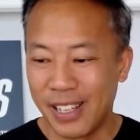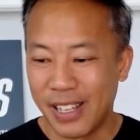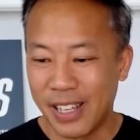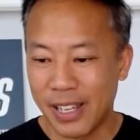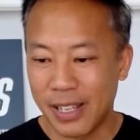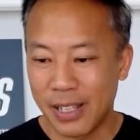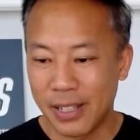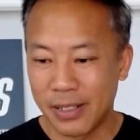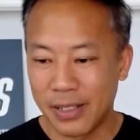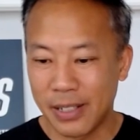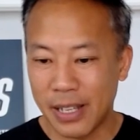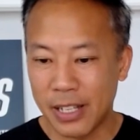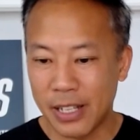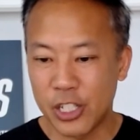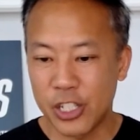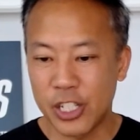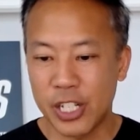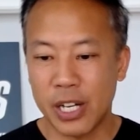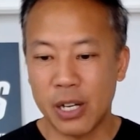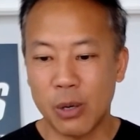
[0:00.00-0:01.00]
And
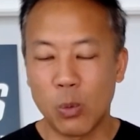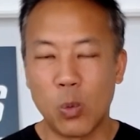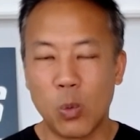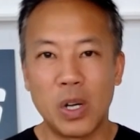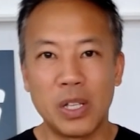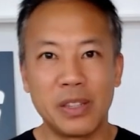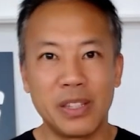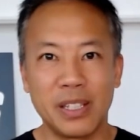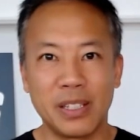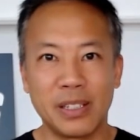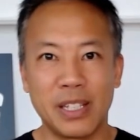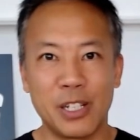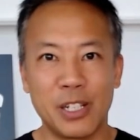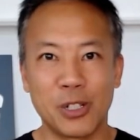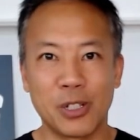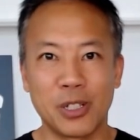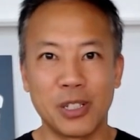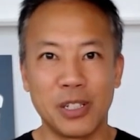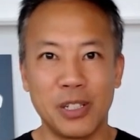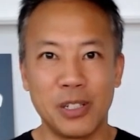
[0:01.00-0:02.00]
and share one thing that
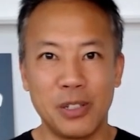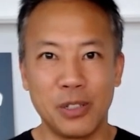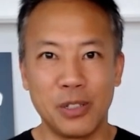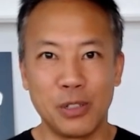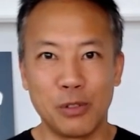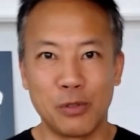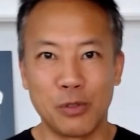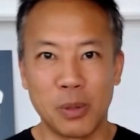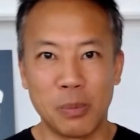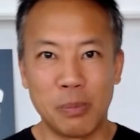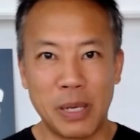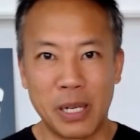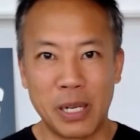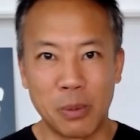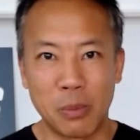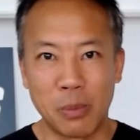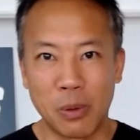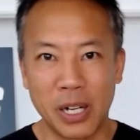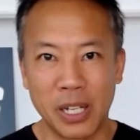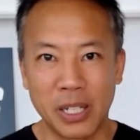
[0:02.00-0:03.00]
you're going to do for a
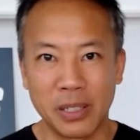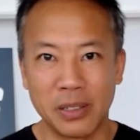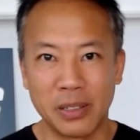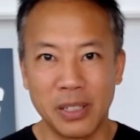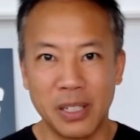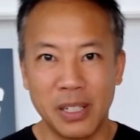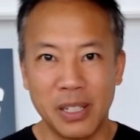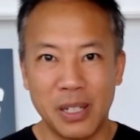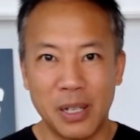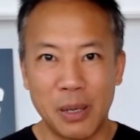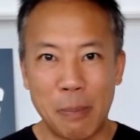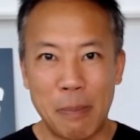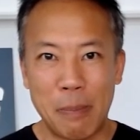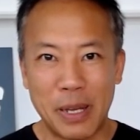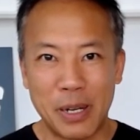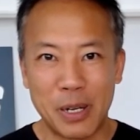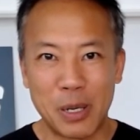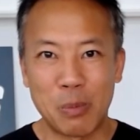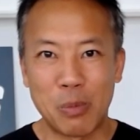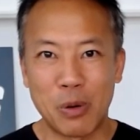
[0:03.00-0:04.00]
better brain, a
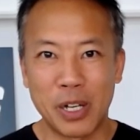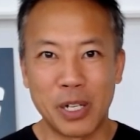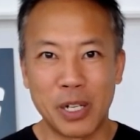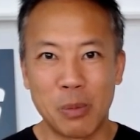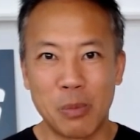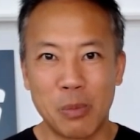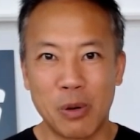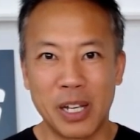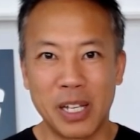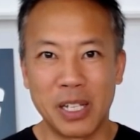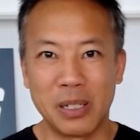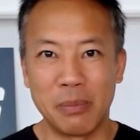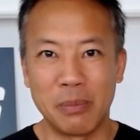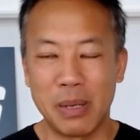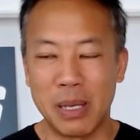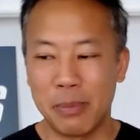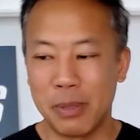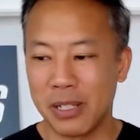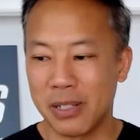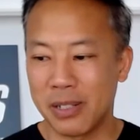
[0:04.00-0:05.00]
better, brighter brain.
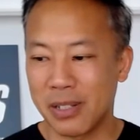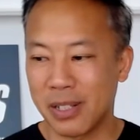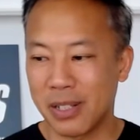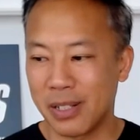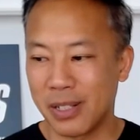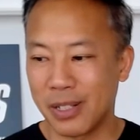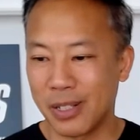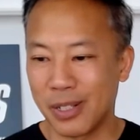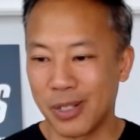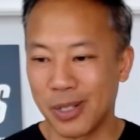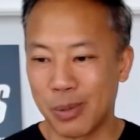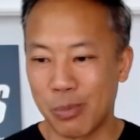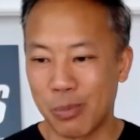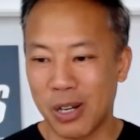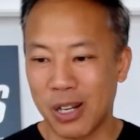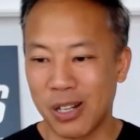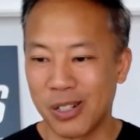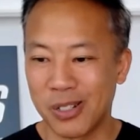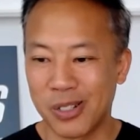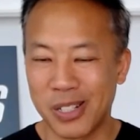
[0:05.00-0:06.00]
Maybe it's going to you're going to
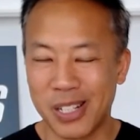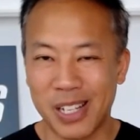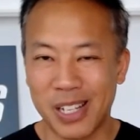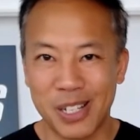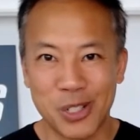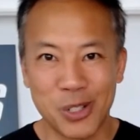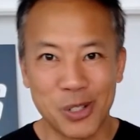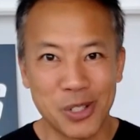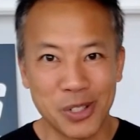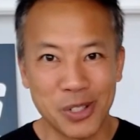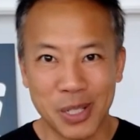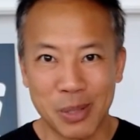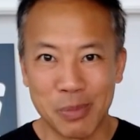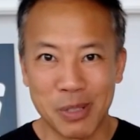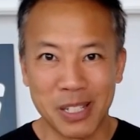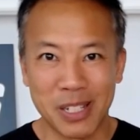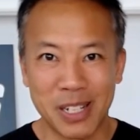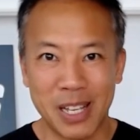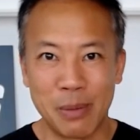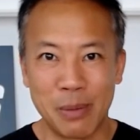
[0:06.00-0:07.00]
prioritize your sleep
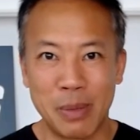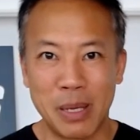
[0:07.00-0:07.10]
today.